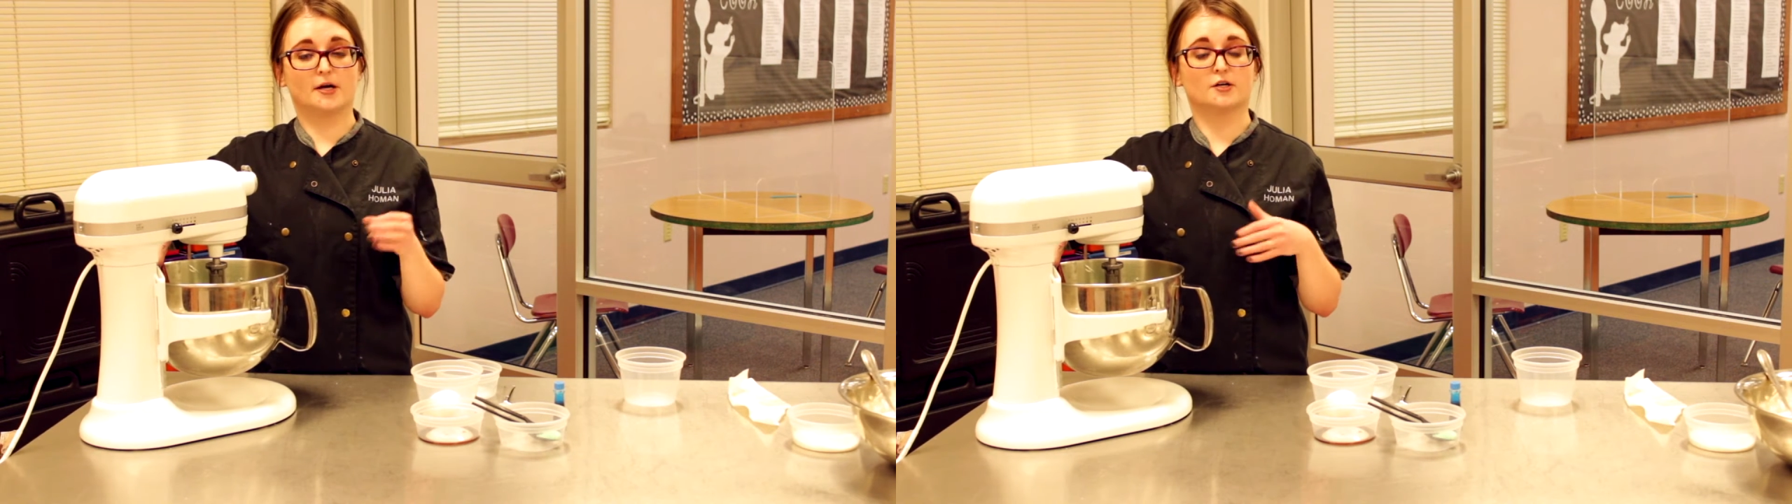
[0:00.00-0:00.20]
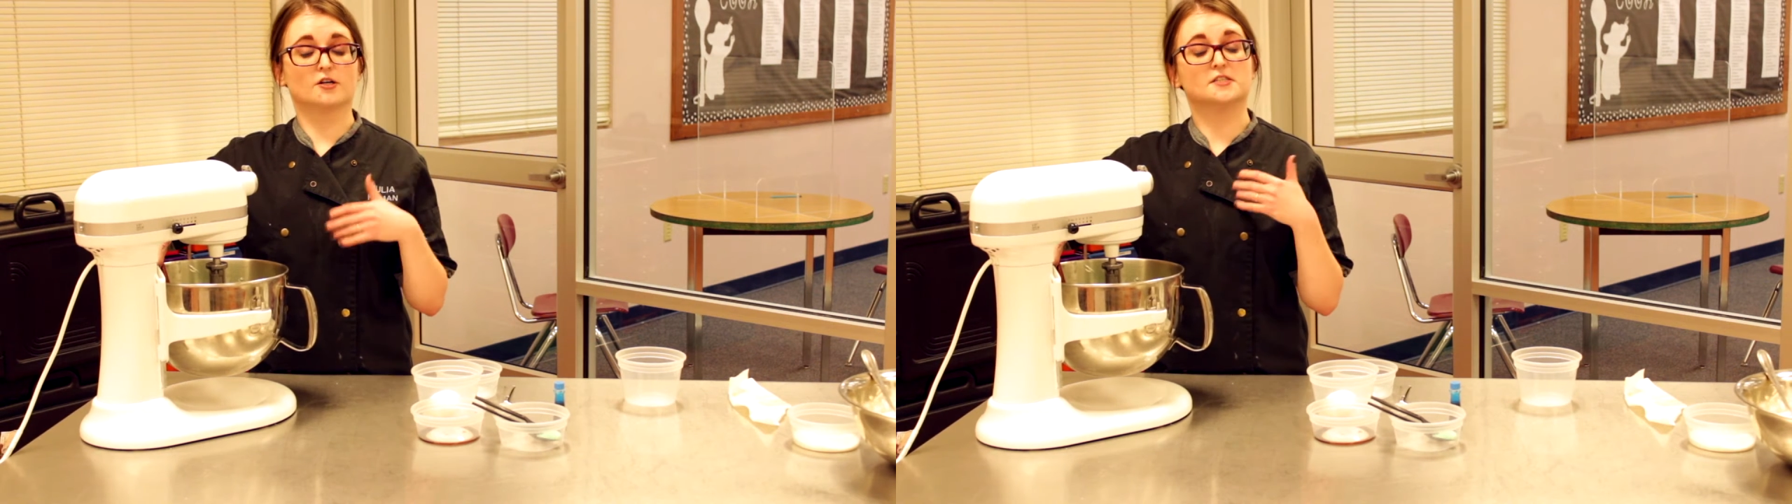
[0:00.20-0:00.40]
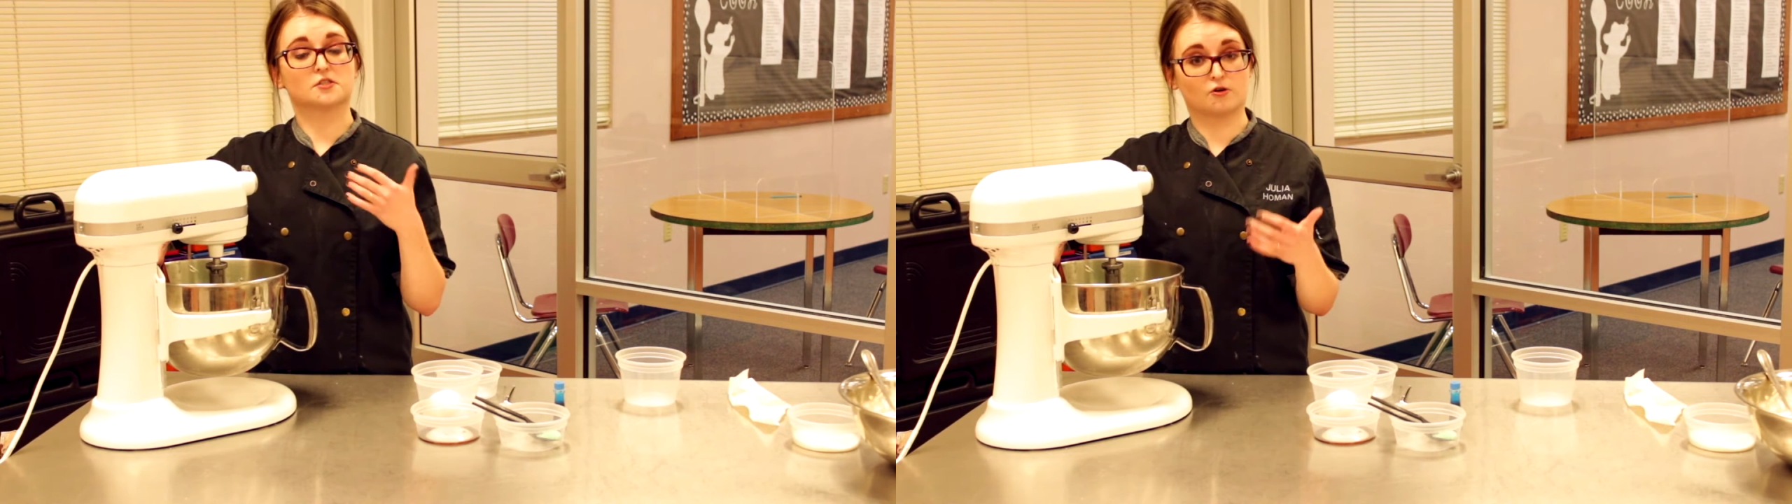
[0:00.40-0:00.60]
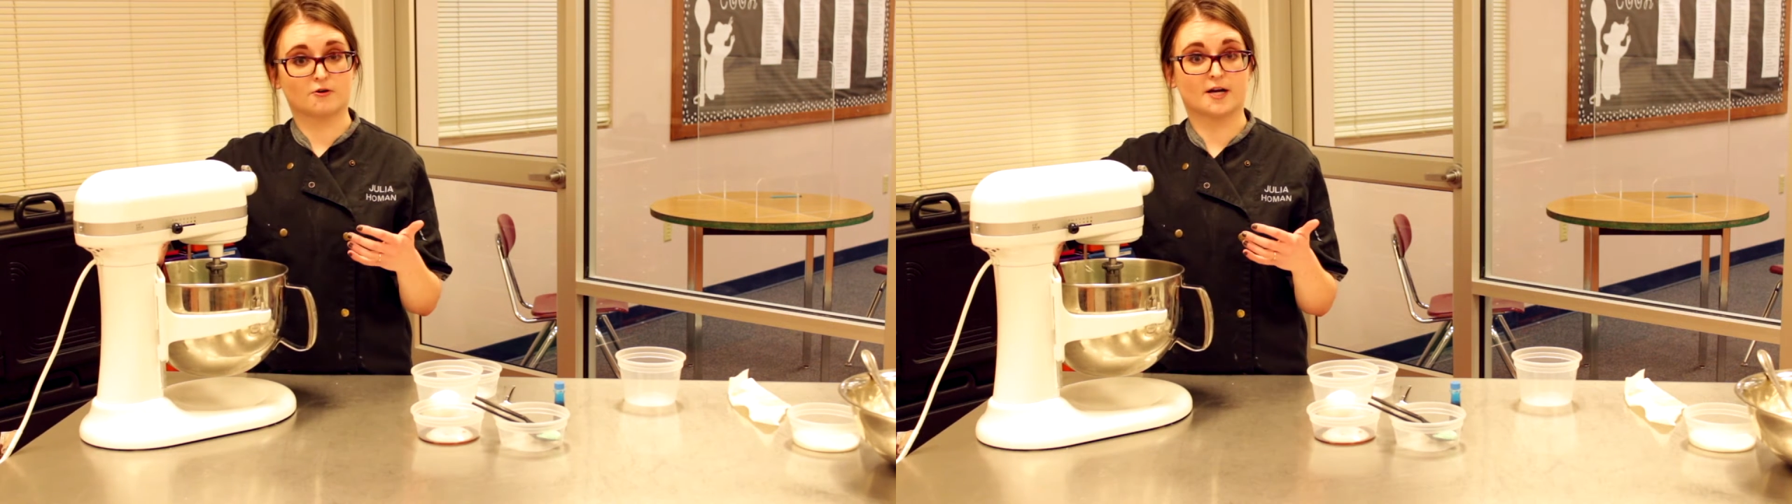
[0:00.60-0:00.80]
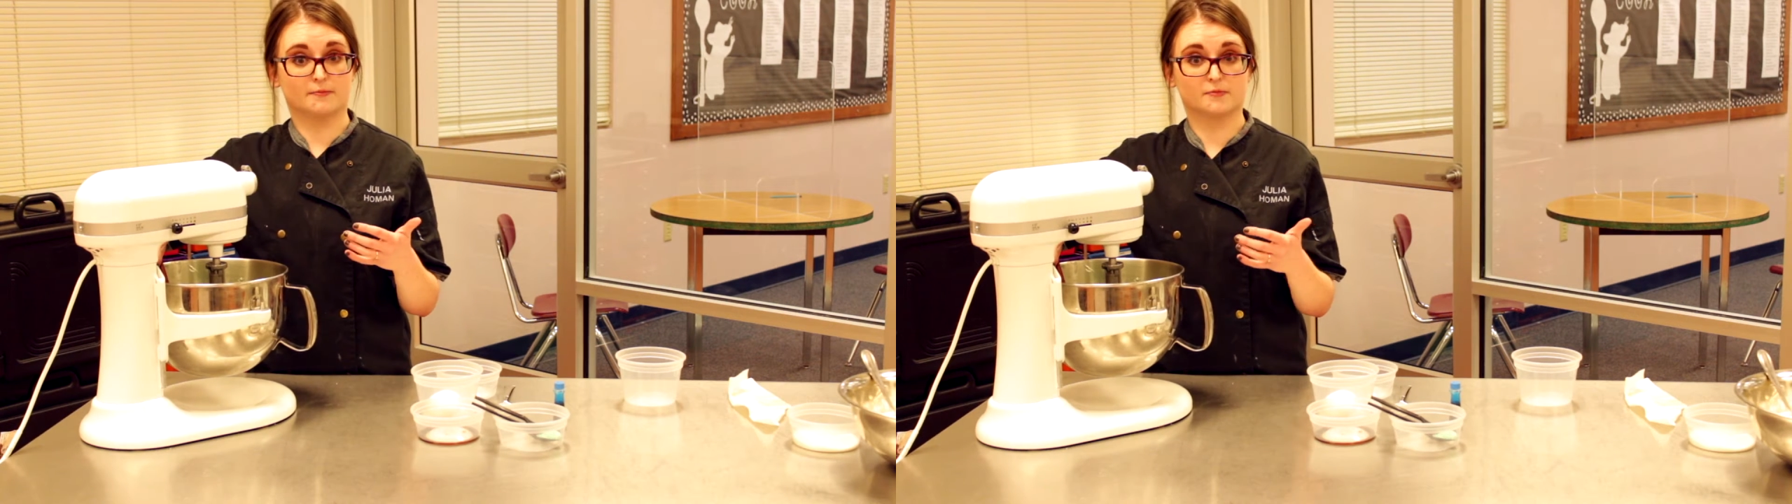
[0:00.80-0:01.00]
butter is
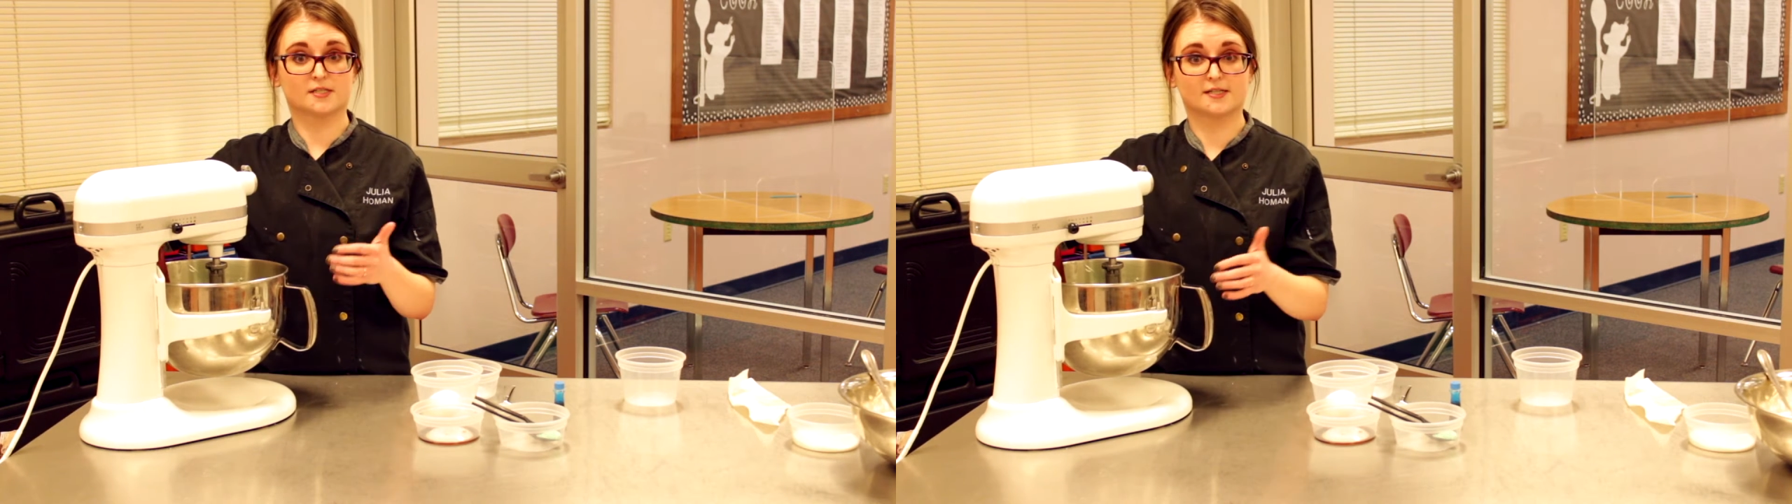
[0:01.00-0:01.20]
creamed,